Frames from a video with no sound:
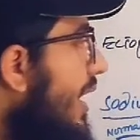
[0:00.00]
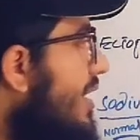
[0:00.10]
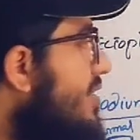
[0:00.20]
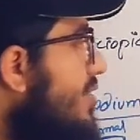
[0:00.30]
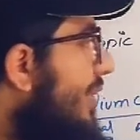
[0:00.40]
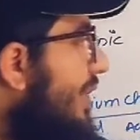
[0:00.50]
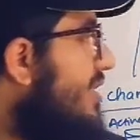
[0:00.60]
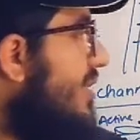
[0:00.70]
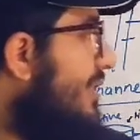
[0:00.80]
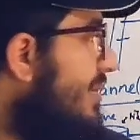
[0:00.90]
and
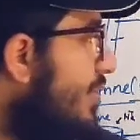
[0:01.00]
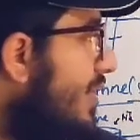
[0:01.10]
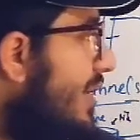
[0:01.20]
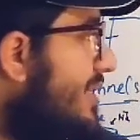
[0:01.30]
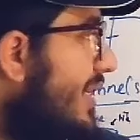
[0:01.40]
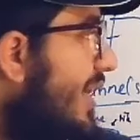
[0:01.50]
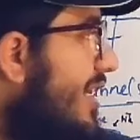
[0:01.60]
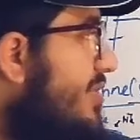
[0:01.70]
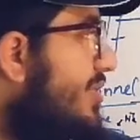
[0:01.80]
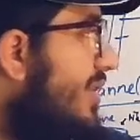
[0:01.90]
whereas the beta blockers
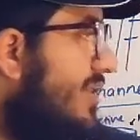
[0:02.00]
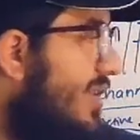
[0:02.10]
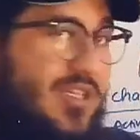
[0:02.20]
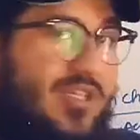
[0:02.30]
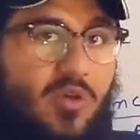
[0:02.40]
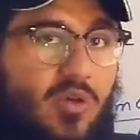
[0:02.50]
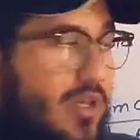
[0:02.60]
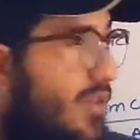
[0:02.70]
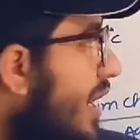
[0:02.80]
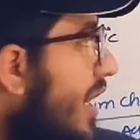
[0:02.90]
and calcium channels are acting
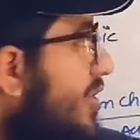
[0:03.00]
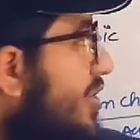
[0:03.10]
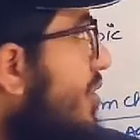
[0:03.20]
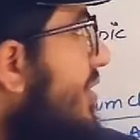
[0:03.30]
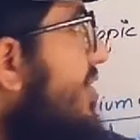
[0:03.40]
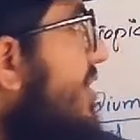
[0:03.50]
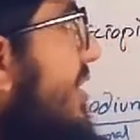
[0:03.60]
in the arteriolar